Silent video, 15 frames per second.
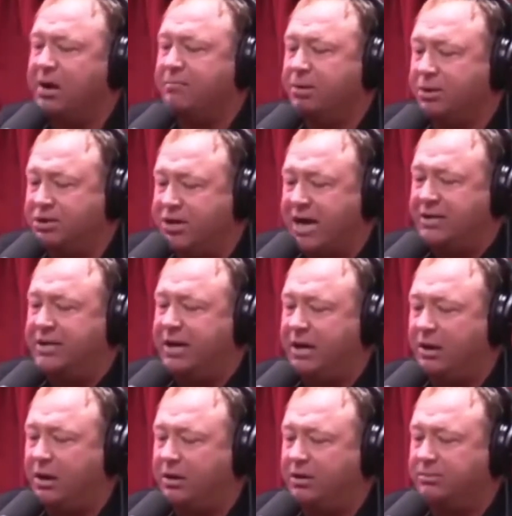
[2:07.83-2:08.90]
projecting
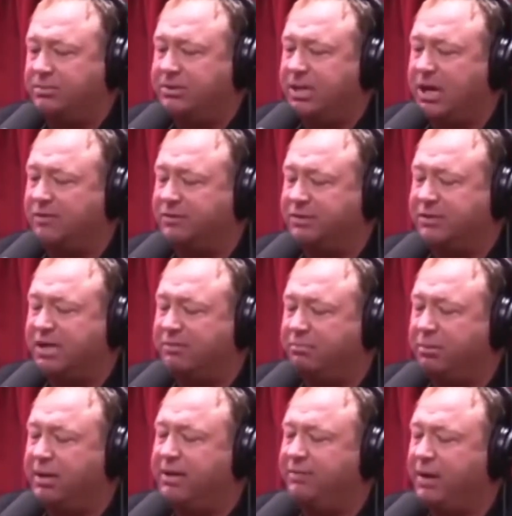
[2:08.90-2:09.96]
it onto themselves instead of
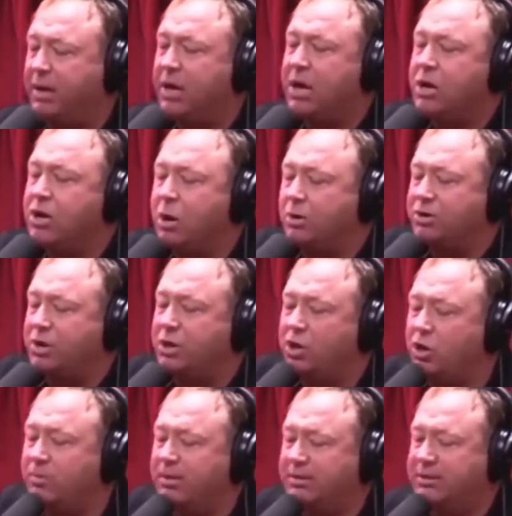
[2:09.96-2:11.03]
believing, no, it's a
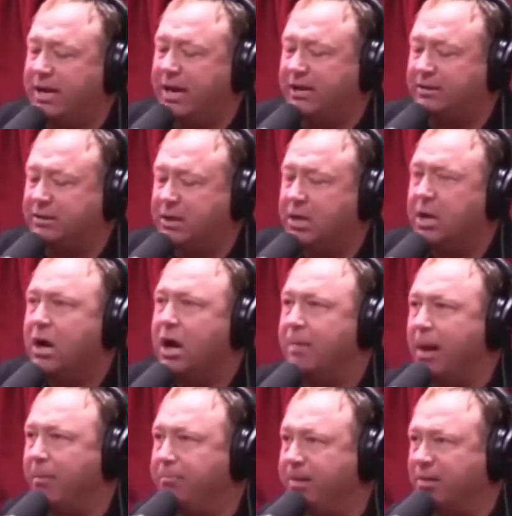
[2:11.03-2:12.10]
human test
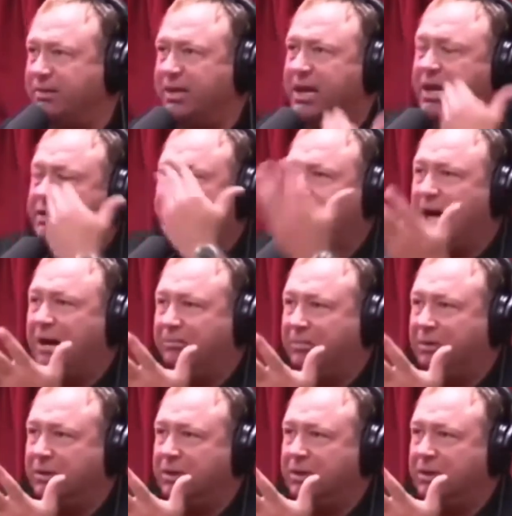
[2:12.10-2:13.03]
about building us up.